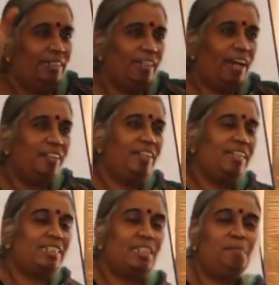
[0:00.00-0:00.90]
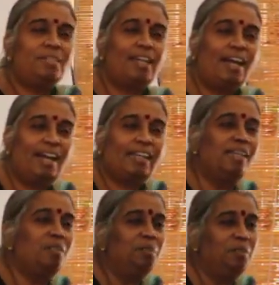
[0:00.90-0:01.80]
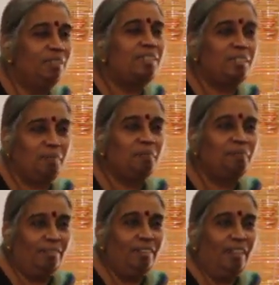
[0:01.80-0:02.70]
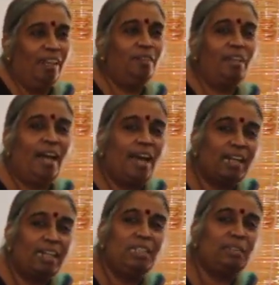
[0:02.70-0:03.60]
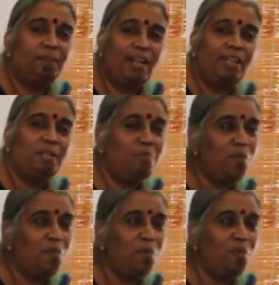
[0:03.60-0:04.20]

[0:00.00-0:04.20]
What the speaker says: The other extreme is the hacking community. The hackers played the